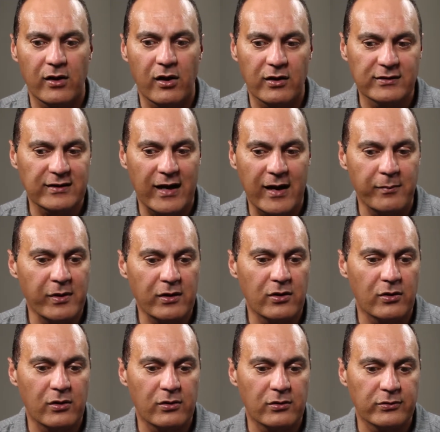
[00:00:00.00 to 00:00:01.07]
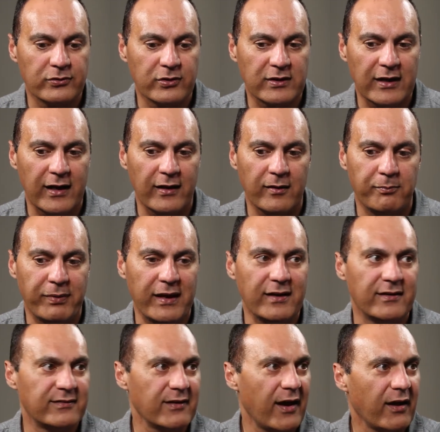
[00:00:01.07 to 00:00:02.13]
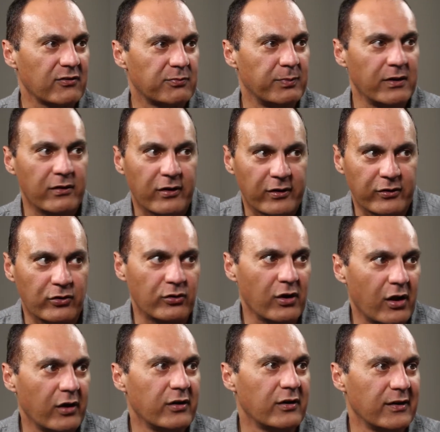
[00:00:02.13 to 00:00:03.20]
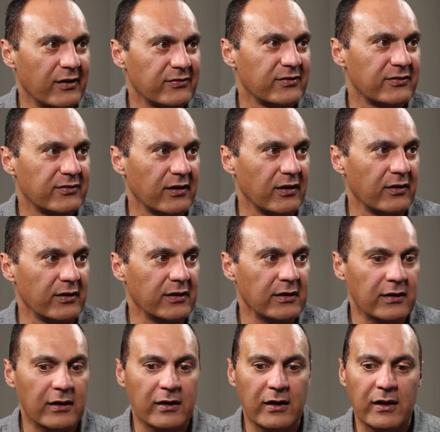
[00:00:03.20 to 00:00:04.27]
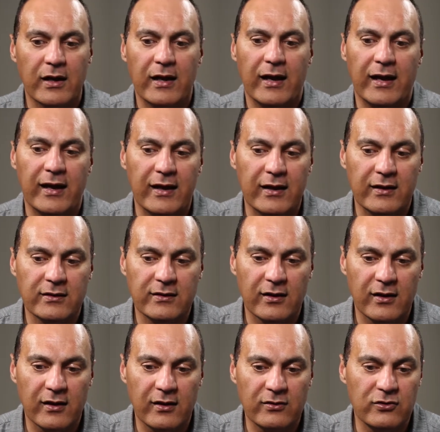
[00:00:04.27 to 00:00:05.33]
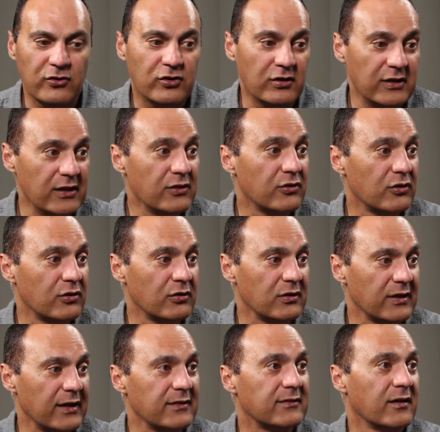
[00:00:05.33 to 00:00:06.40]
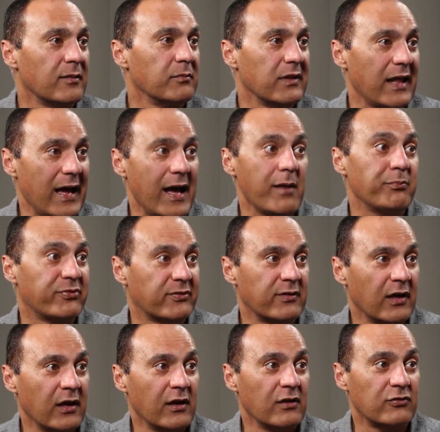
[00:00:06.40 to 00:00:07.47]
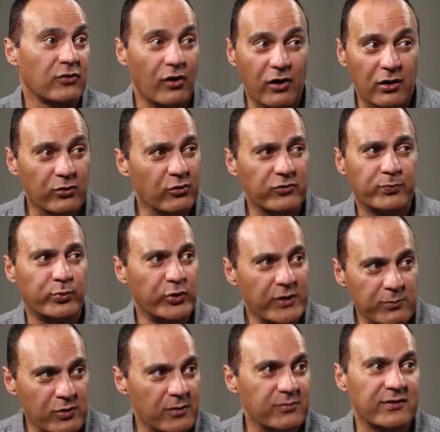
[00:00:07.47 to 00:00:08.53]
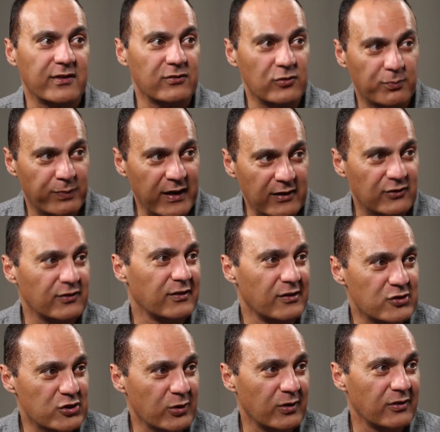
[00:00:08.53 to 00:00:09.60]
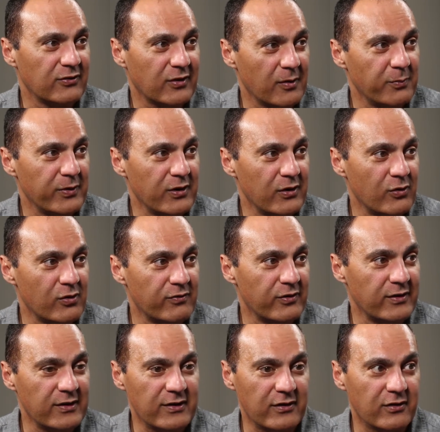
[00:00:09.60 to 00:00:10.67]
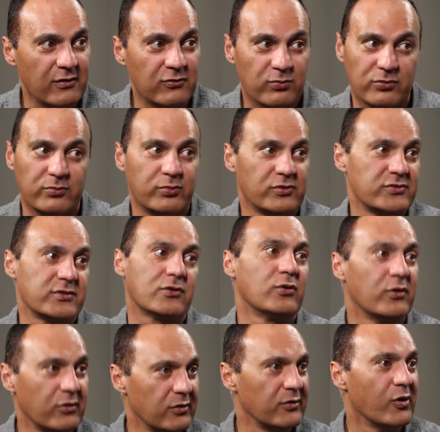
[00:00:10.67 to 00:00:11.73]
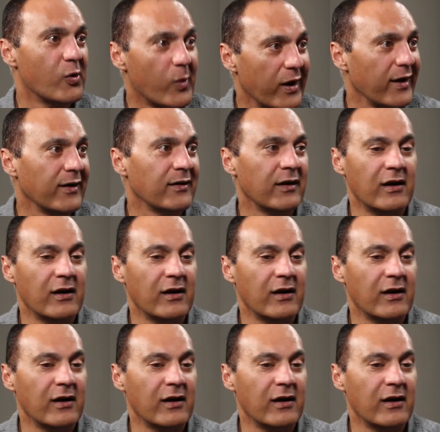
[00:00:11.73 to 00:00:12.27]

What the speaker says: long time ago to kind of pay the tax bill are no longer necessary. And you can either let them lapse. So all those premiums that you paid to the insurance company over the years will just go to nowhere.